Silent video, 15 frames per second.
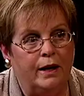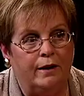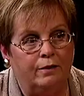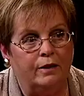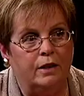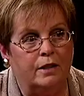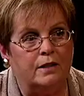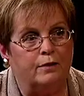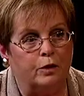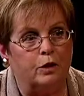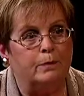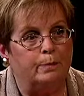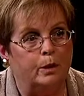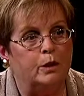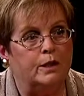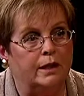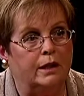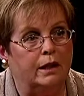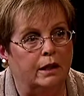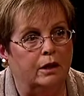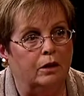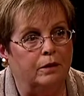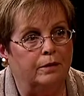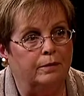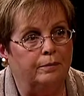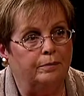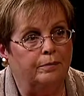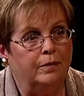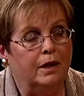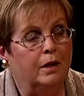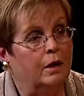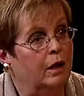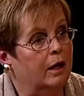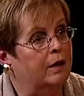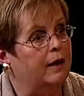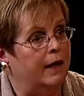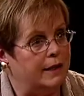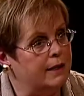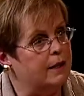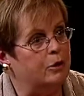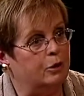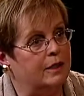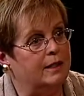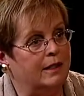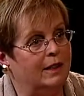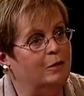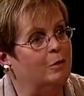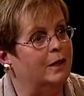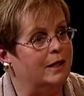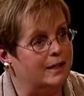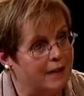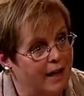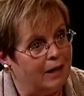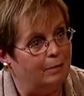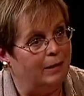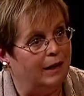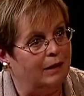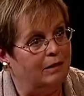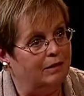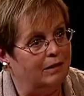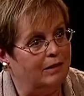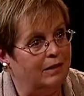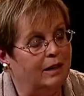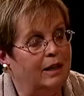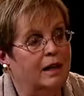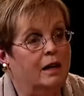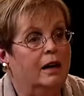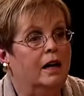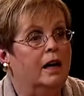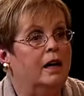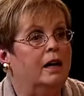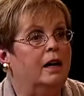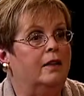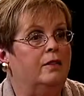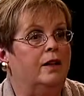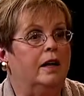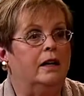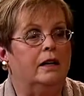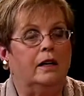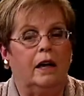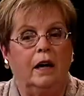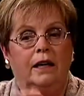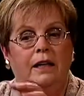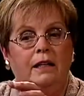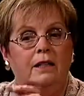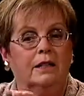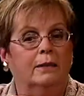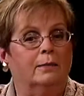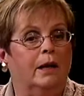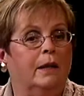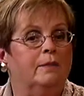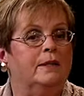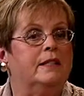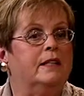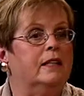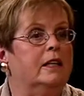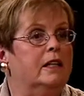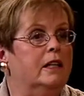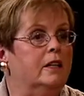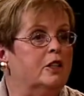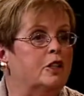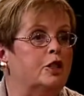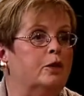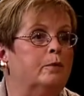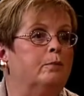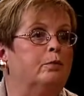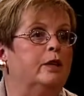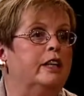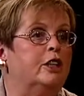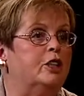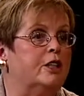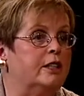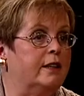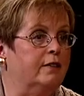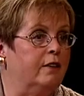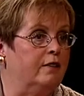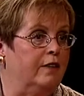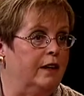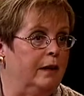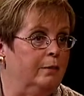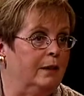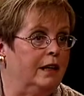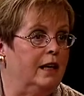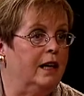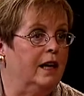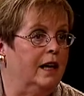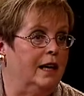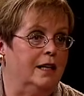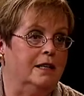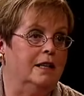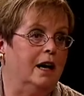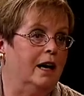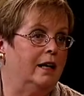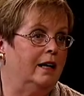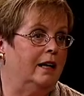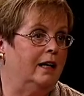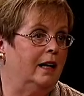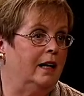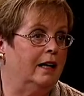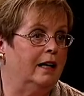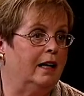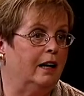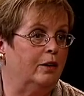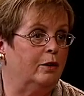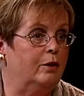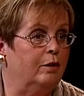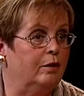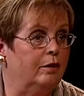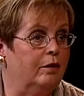have this first person here. Mm. That's interesting. What is that about? And then I can sometimes see it in certain branches of the family and not in any other.